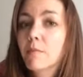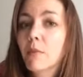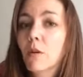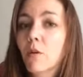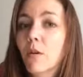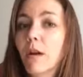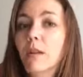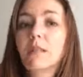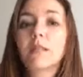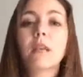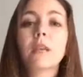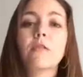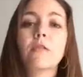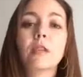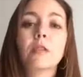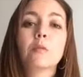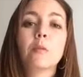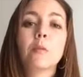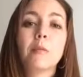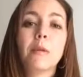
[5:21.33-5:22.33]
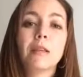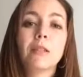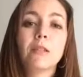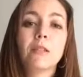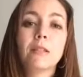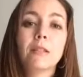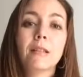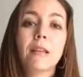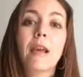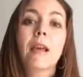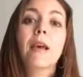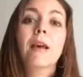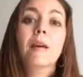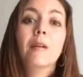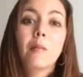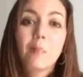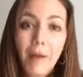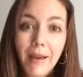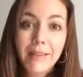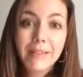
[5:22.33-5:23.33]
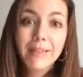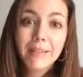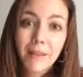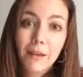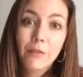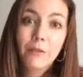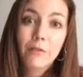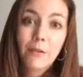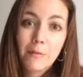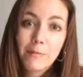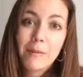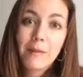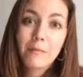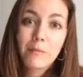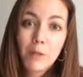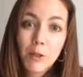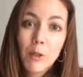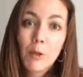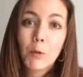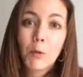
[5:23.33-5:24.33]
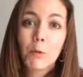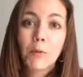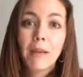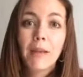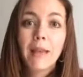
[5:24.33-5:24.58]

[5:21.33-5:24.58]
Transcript: garage sale Facebook pages, buy stuff from them too.